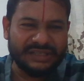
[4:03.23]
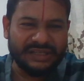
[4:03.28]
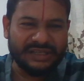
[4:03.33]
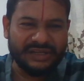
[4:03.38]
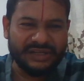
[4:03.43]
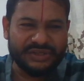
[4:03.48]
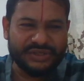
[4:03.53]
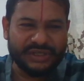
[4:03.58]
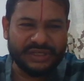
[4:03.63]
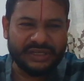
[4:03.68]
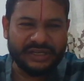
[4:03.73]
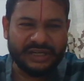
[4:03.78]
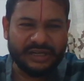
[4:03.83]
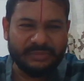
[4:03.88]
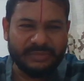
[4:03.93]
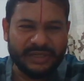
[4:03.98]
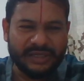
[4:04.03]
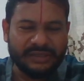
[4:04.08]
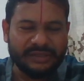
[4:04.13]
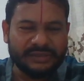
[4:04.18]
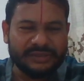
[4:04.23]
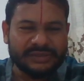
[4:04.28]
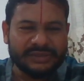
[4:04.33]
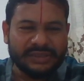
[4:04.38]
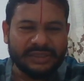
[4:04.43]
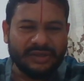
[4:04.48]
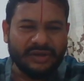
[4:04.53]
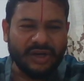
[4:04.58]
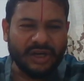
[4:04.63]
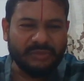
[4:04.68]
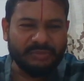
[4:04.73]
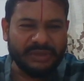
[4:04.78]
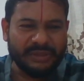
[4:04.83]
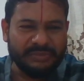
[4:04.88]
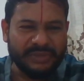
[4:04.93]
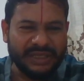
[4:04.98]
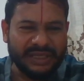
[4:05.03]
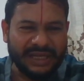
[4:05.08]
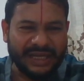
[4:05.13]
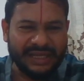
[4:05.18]
integration a little bit, or
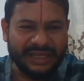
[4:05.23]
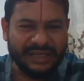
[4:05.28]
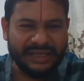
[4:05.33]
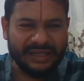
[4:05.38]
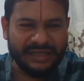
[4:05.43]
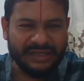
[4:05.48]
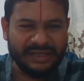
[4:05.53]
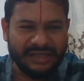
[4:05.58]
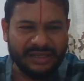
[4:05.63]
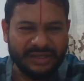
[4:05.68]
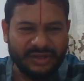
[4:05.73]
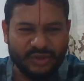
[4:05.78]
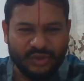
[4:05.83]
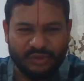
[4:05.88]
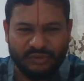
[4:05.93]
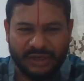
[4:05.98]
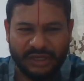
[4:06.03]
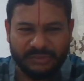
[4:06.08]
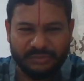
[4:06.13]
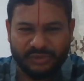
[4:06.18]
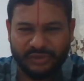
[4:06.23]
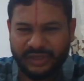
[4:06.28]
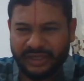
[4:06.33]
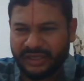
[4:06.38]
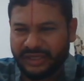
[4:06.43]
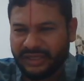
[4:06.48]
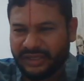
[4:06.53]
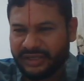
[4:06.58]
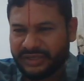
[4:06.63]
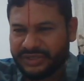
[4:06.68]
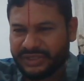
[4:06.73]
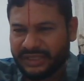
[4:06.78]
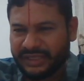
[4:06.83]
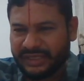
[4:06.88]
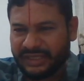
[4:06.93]
maybe I can do one more integration.